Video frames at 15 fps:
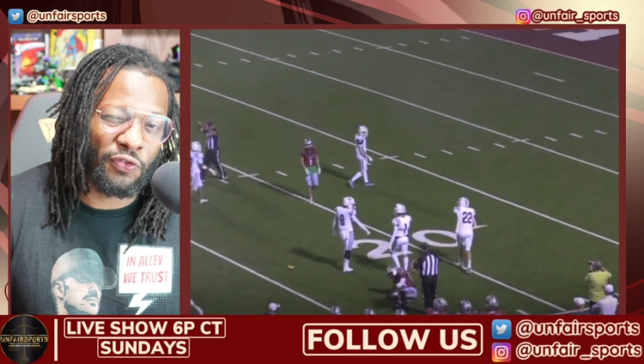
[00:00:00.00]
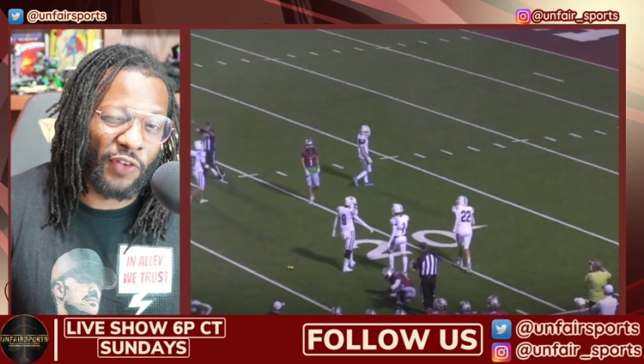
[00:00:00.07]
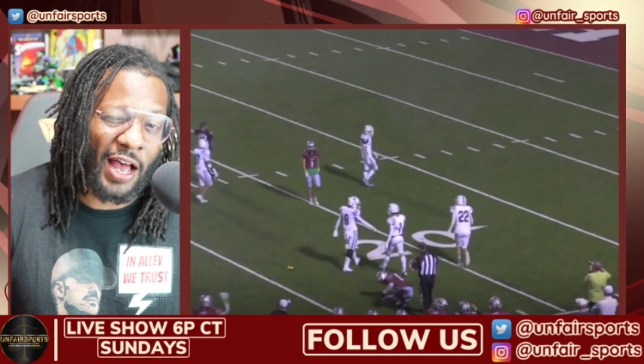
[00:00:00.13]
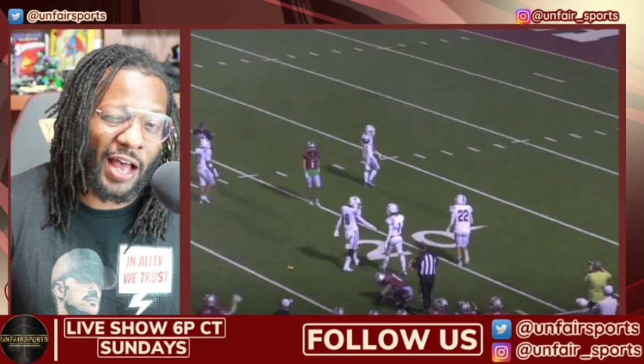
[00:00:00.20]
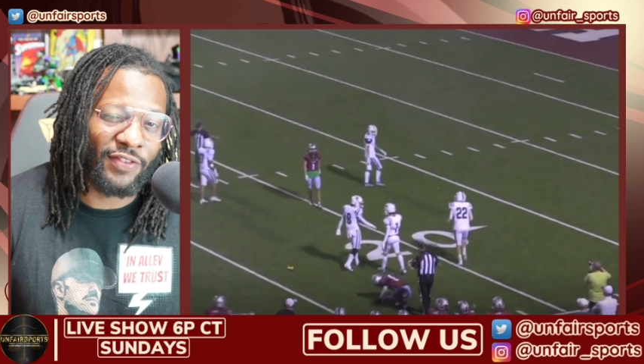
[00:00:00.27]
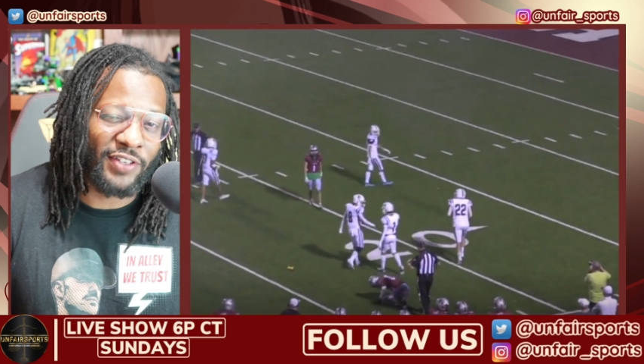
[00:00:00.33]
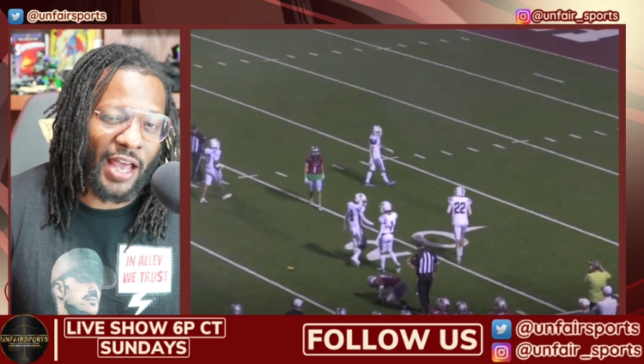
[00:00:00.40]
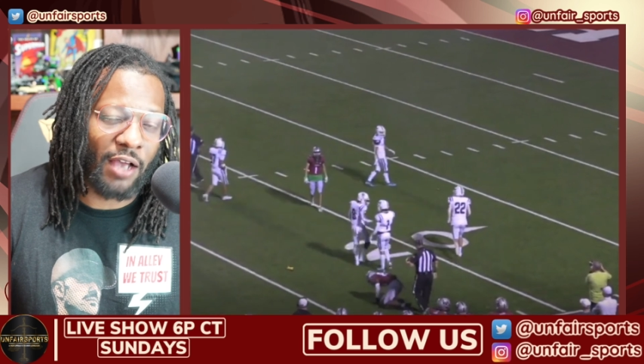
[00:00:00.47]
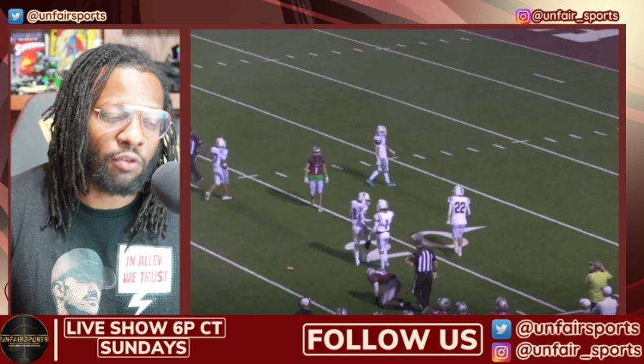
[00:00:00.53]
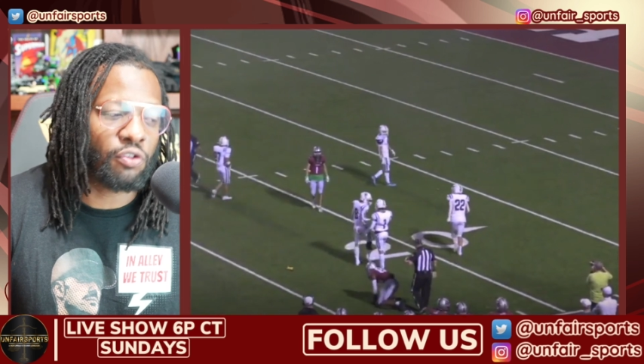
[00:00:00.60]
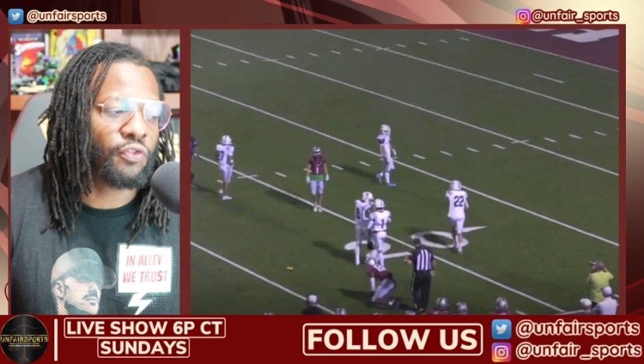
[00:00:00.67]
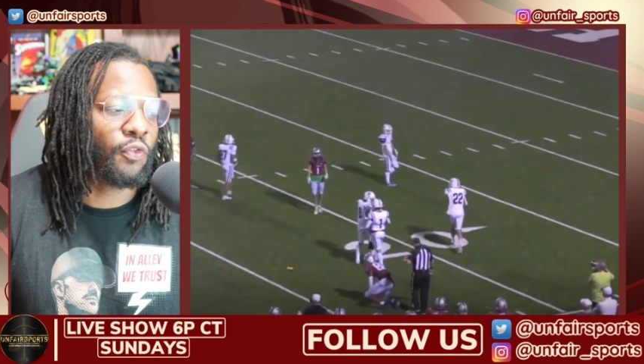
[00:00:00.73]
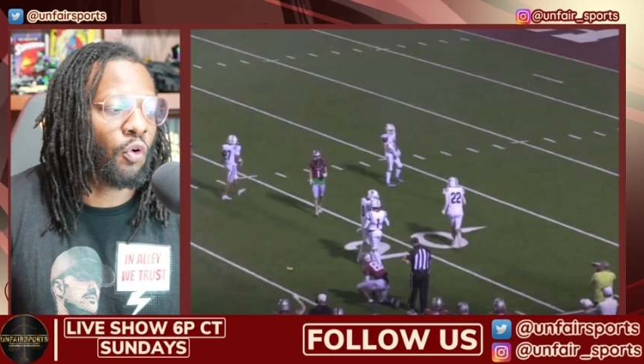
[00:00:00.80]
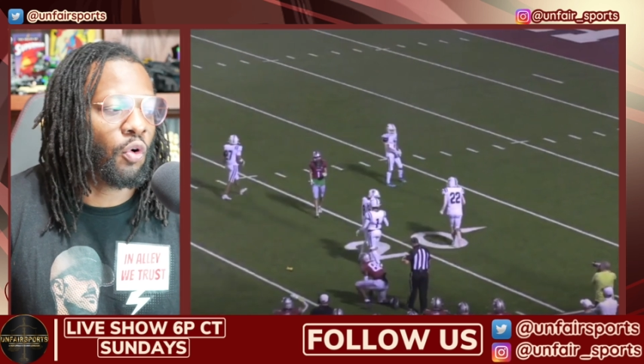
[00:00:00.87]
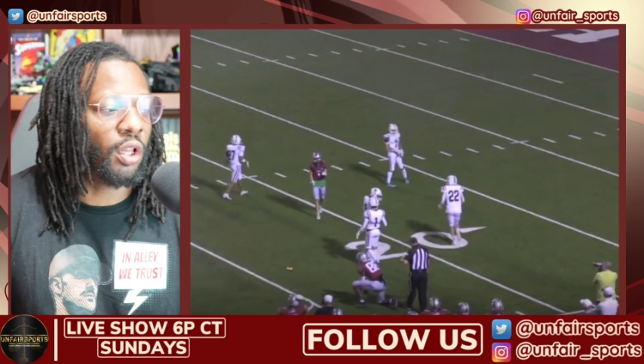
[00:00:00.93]
5
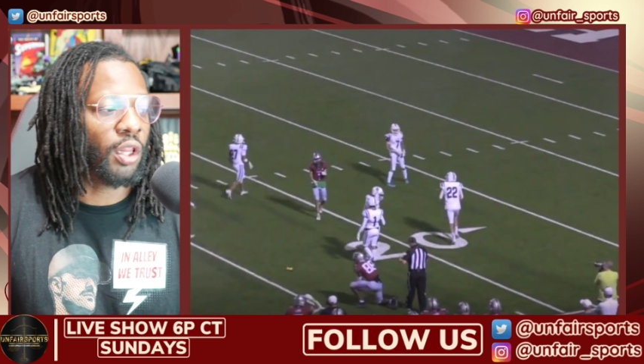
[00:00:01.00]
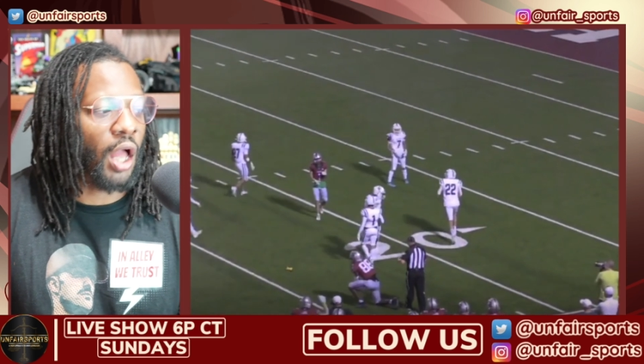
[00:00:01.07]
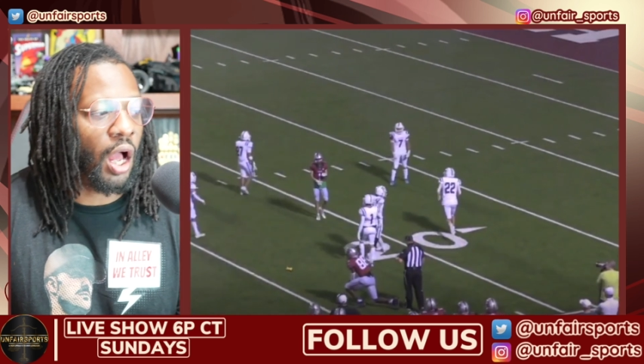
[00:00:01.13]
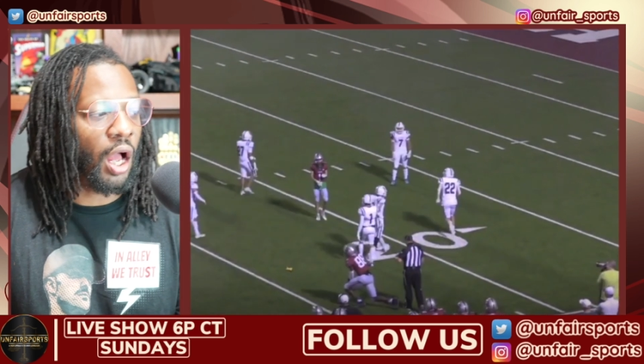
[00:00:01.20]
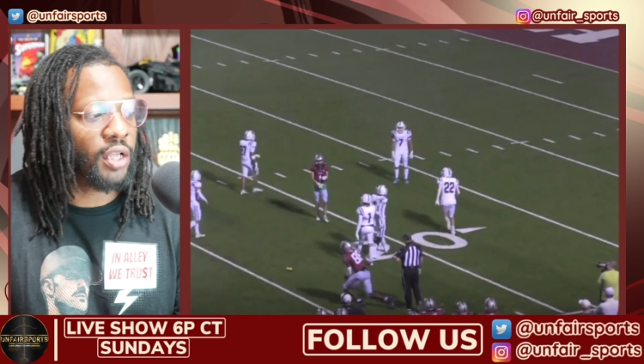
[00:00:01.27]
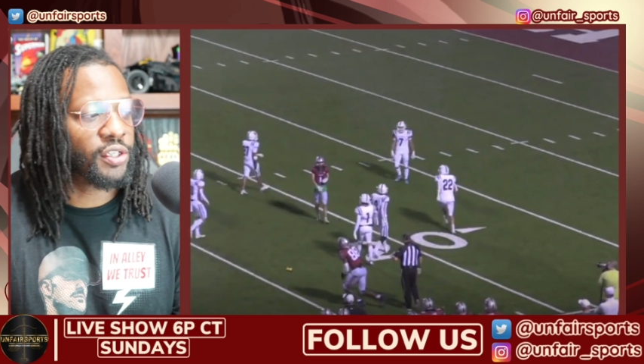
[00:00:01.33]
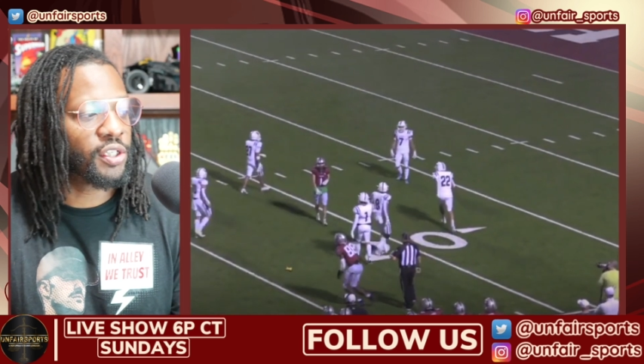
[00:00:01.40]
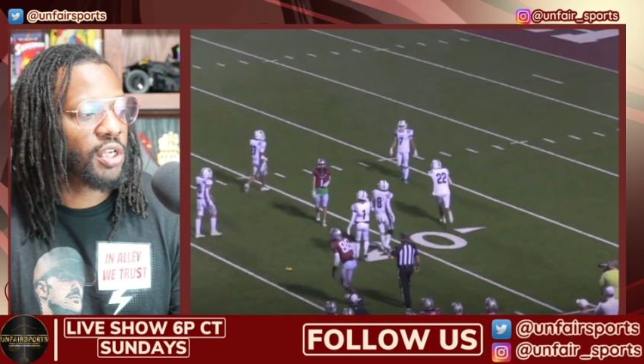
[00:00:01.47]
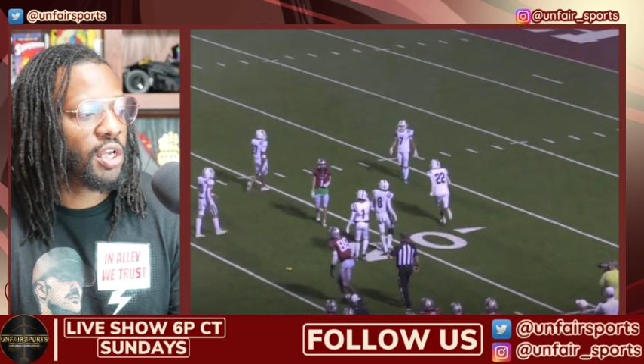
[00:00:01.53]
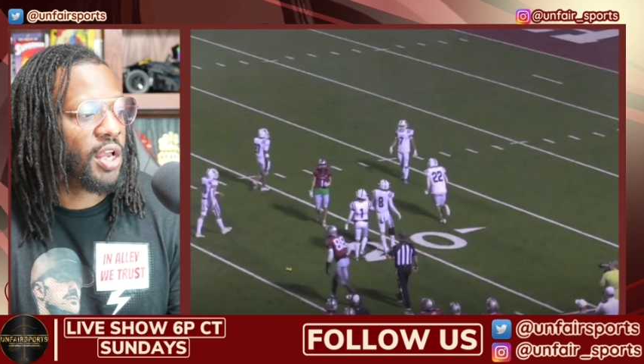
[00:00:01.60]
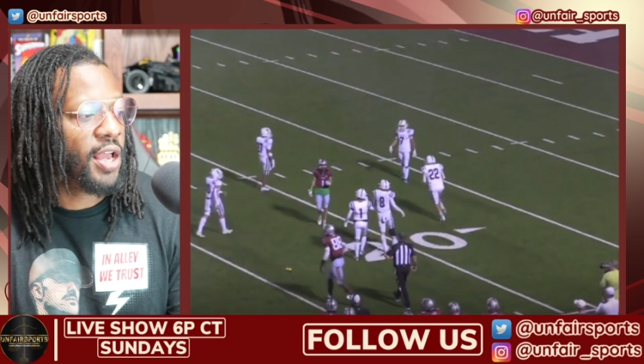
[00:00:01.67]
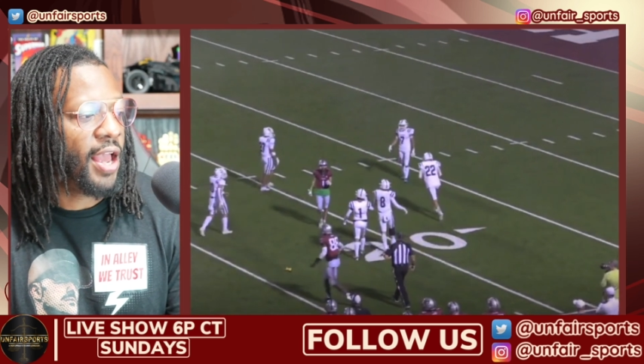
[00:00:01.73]
tackles for a loss,